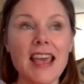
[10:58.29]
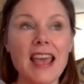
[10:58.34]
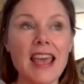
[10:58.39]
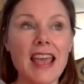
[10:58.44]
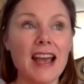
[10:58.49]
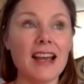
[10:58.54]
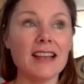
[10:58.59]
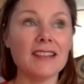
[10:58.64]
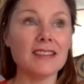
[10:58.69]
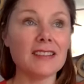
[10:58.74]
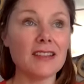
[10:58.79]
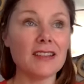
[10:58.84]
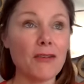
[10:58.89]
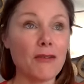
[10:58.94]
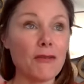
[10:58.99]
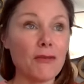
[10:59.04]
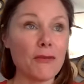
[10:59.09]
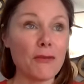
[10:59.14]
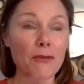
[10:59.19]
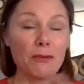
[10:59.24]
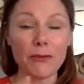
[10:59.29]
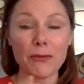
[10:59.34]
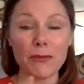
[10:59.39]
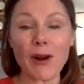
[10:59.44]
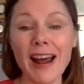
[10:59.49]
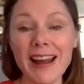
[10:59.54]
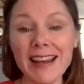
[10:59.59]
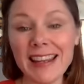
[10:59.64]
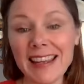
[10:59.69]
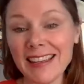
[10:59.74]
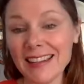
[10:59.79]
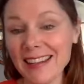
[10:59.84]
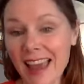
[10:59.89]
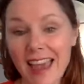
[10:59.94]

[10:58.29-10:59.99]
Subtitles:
and running